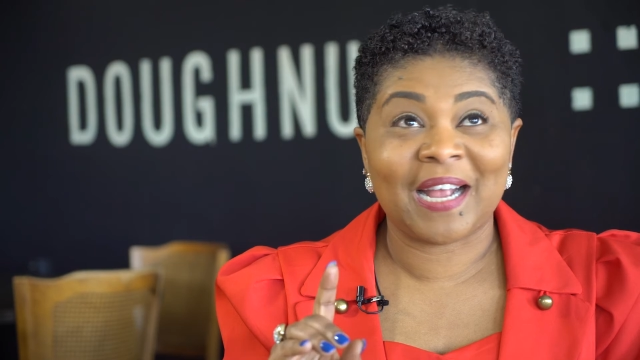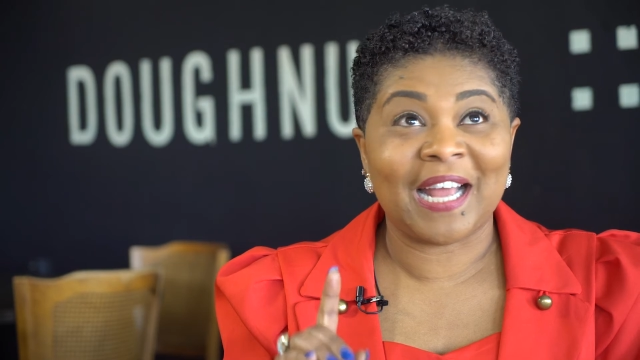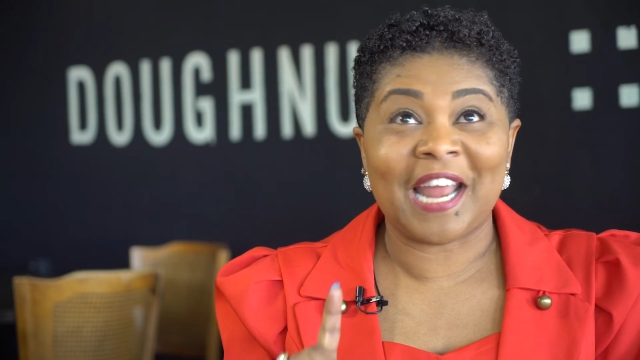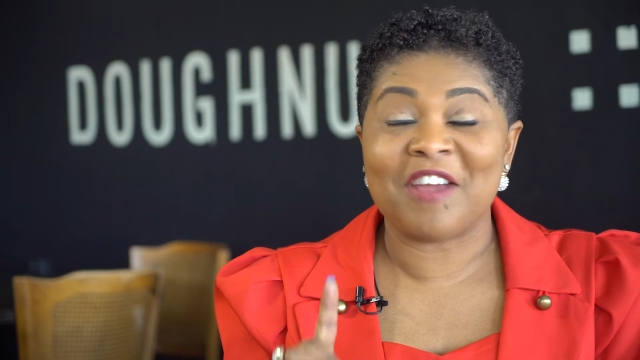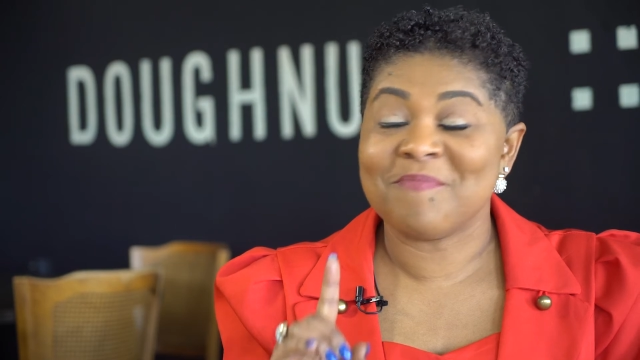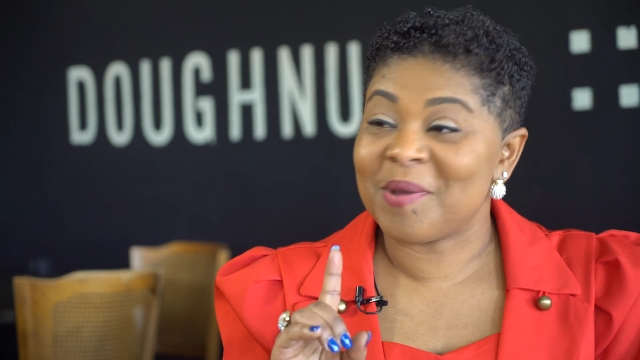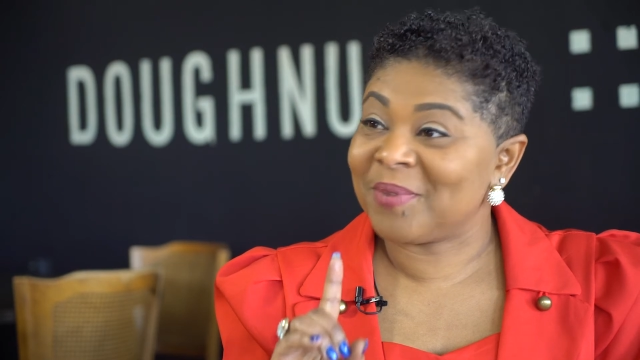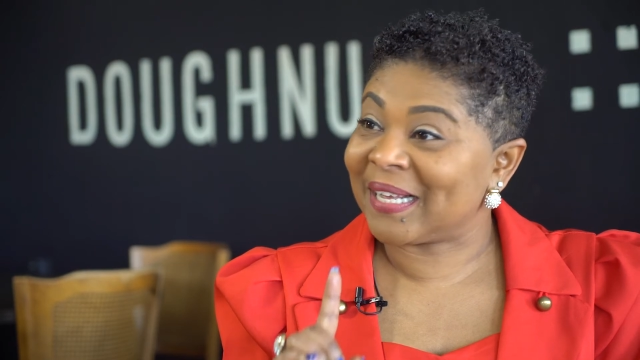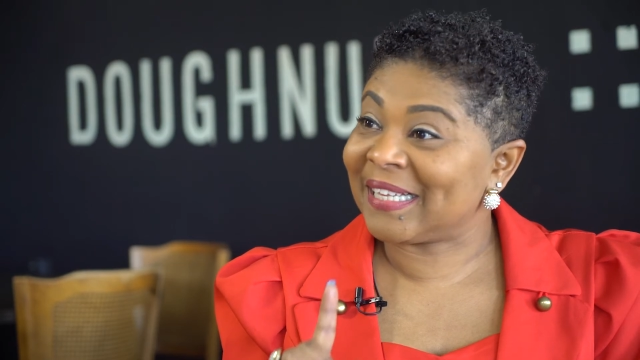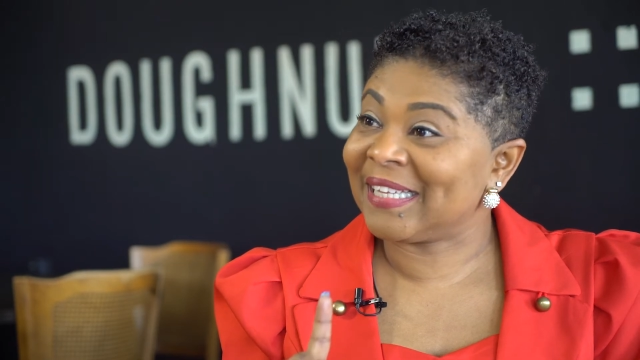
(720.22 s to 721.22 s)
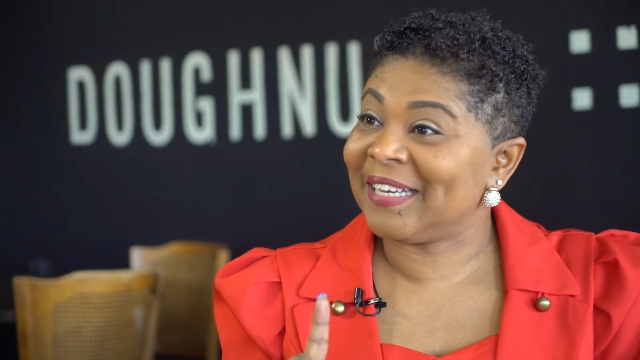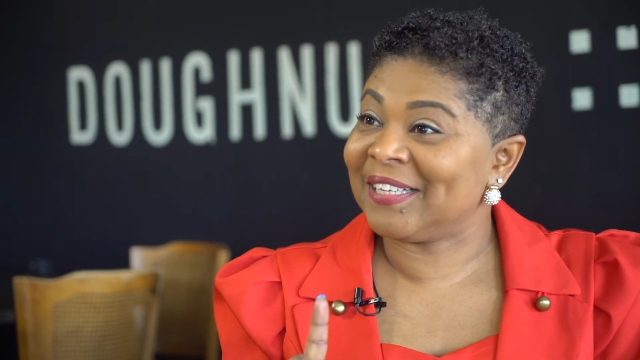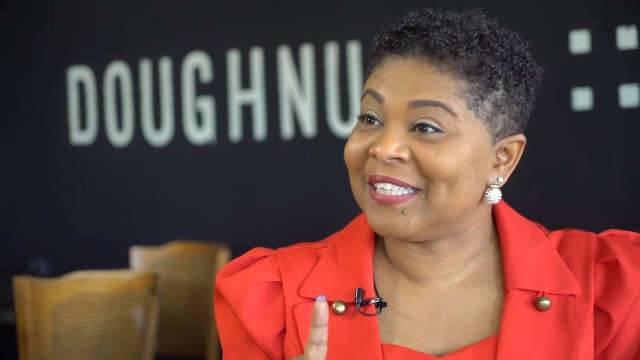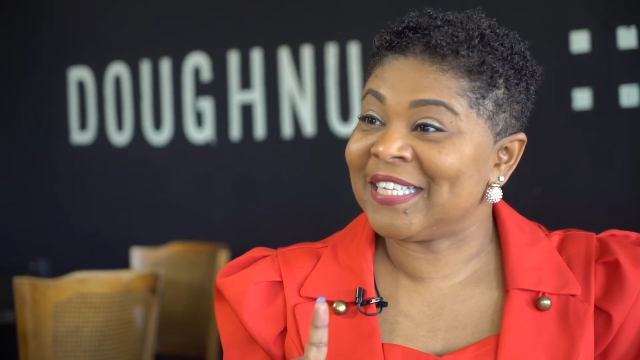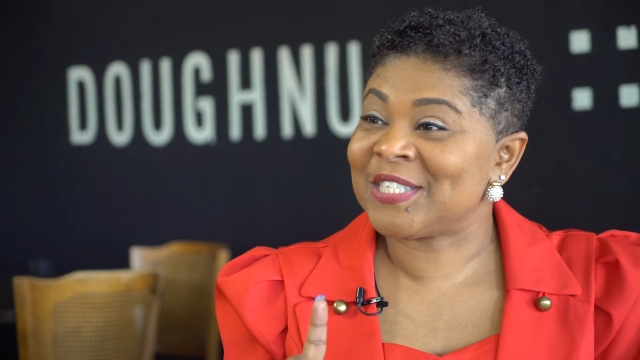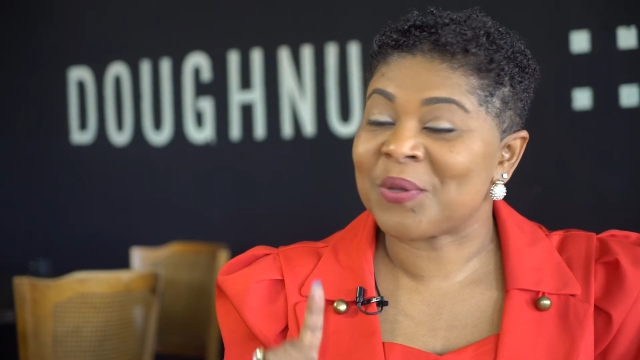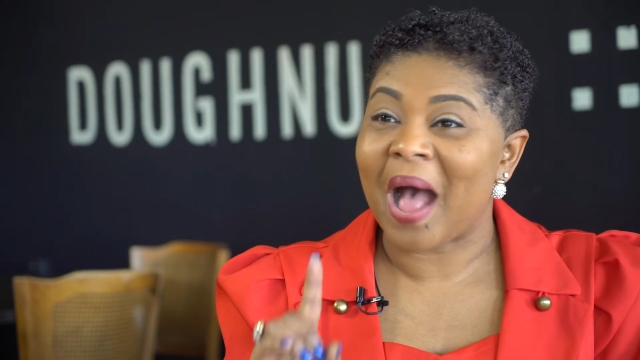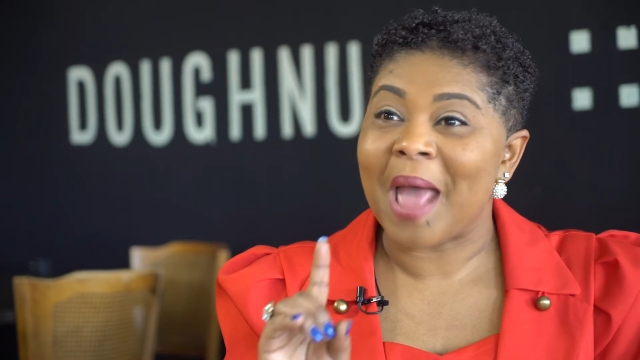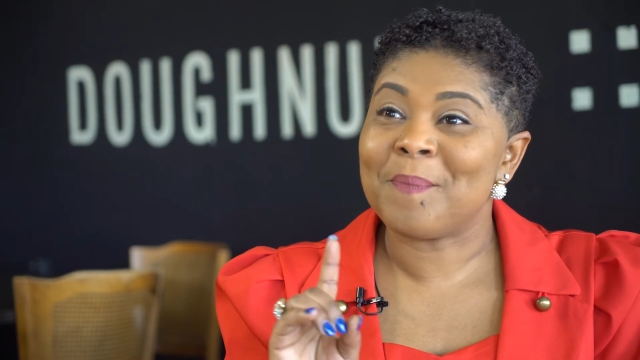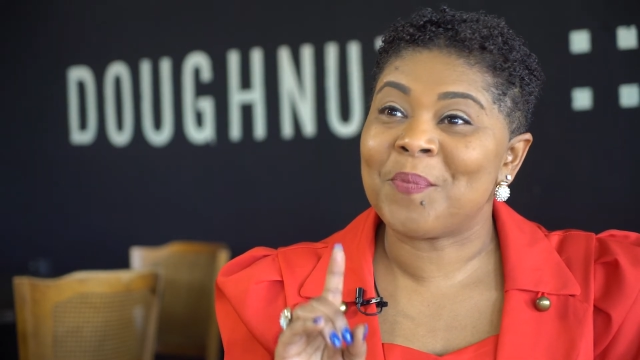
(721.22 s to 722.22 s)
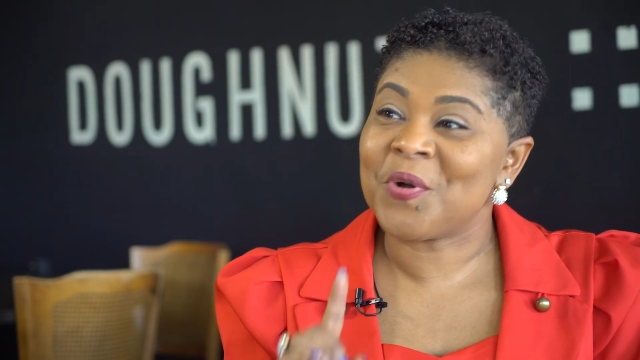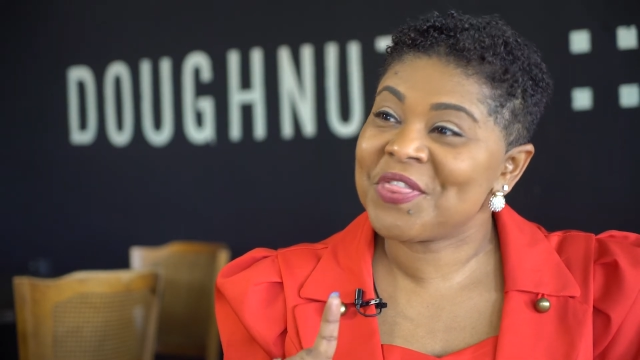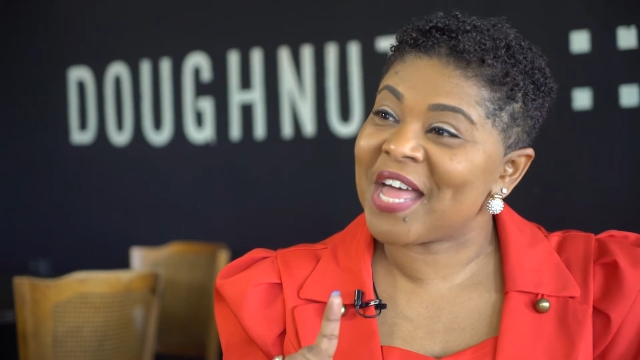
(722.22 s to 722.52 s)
card, I remember clearly. So I put